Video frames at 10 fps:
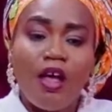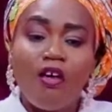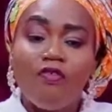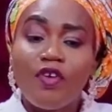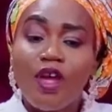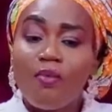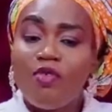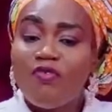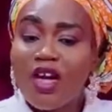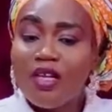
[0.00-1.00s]
Healthcare
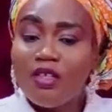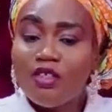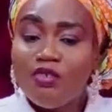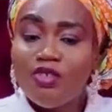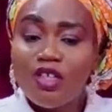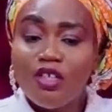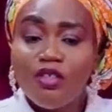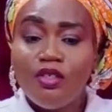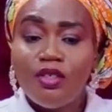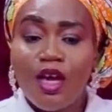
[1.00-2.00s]
providers usually
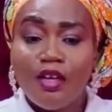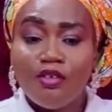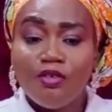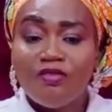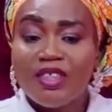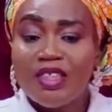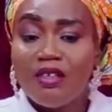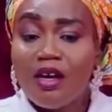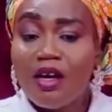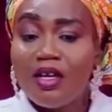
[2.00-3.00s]
diagnose
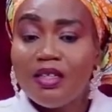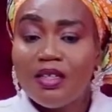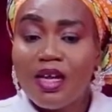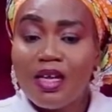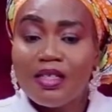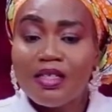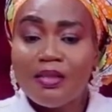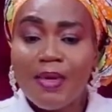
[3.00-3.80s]
vaginal candidiasis